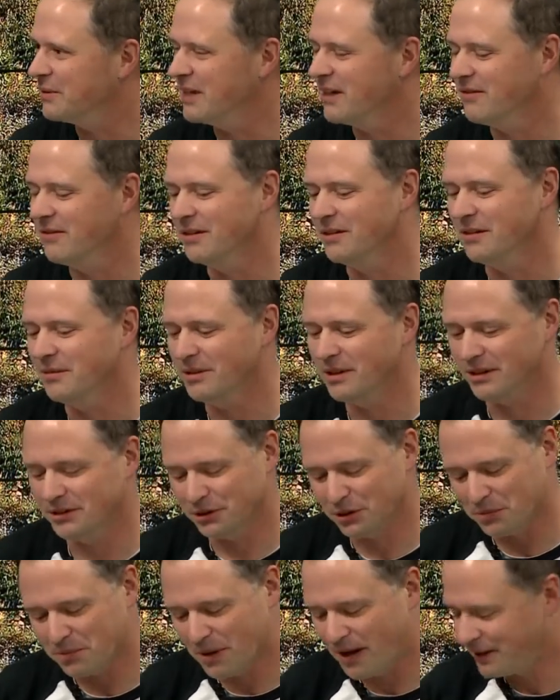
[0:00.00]
We have a, a
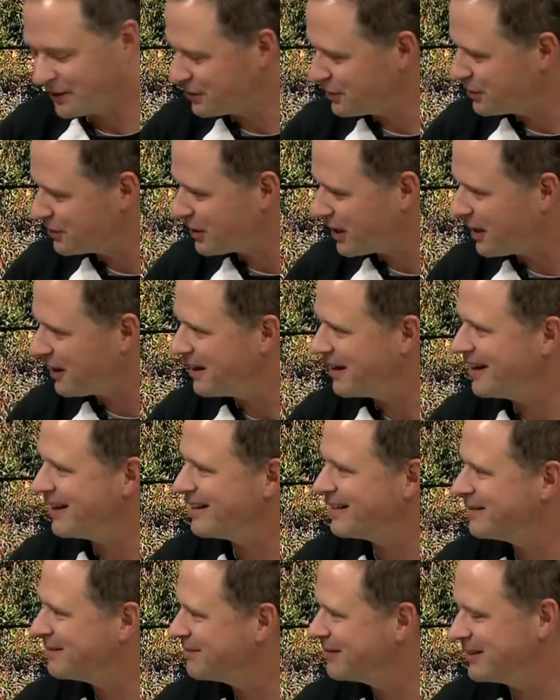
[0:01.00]
little monsters
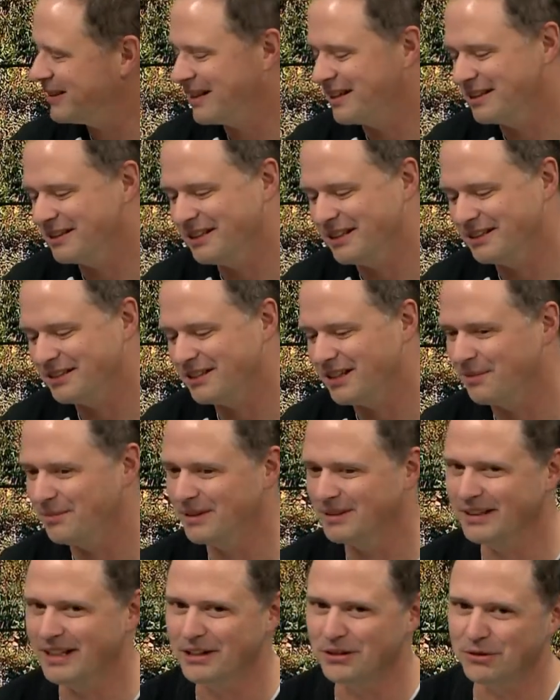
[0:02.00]
hike. A lot of the kids come
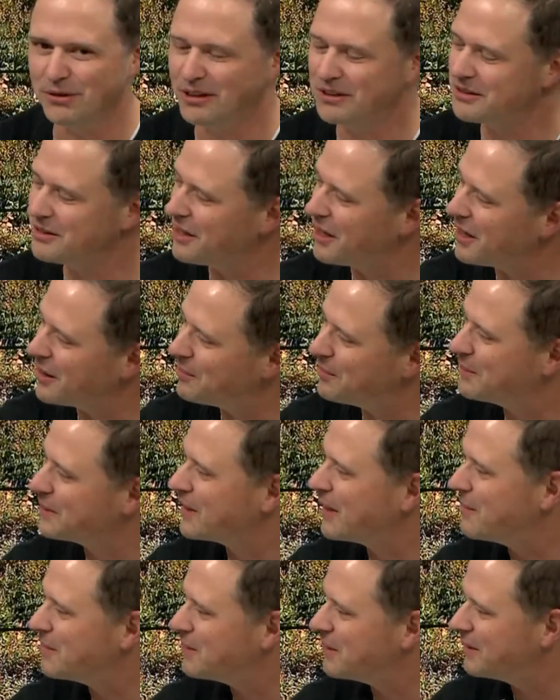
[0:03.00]
and get dressed up and
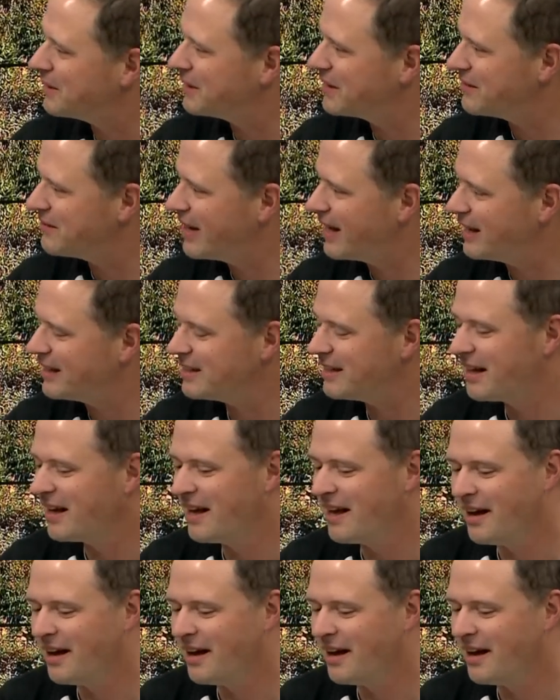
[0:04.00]
come to the event.